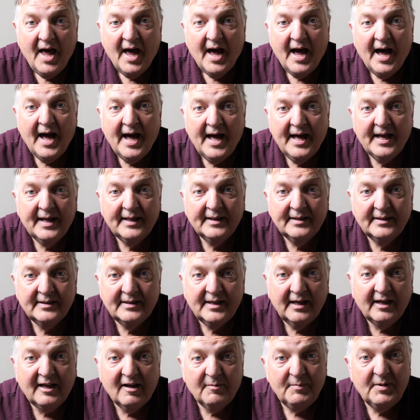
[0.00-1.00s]
and
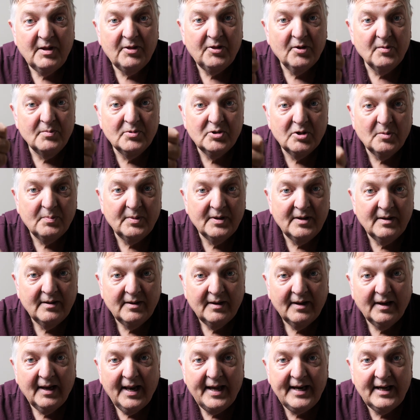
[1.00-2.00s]
uh, give me a thumbs up and,
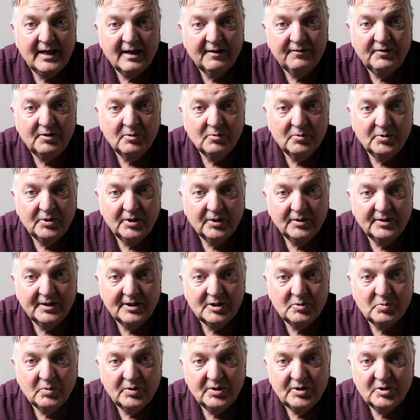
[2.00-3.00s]
and, like if you would on
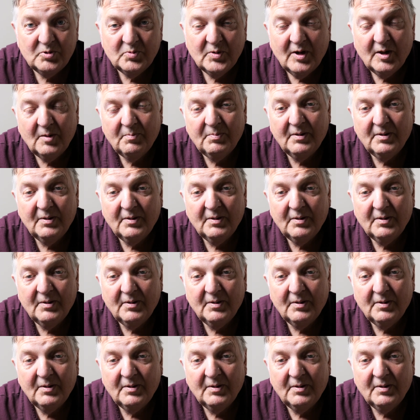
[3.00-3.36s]
this one as well,